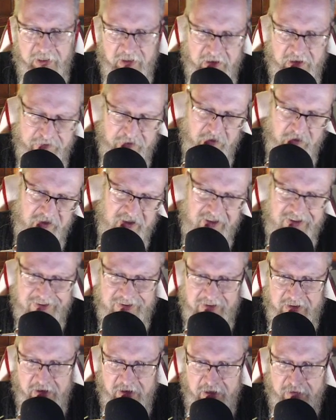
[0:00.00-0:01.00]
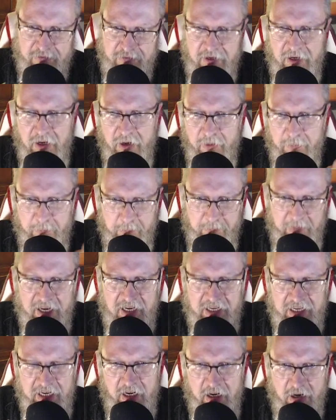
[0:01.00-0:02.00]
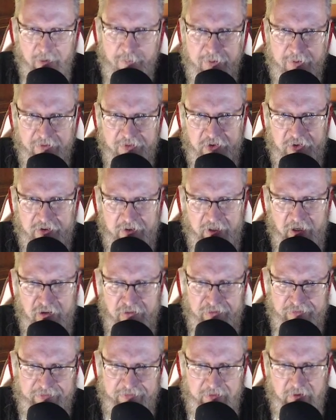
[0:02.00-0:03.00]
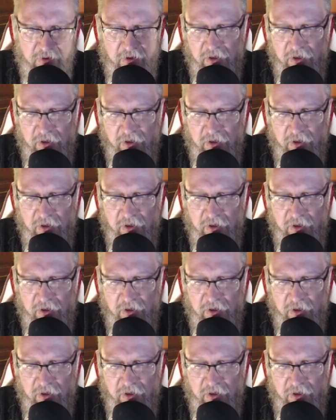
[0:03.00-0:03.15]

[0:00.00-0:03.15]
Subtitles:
Therefore, this kind of making up of stuff,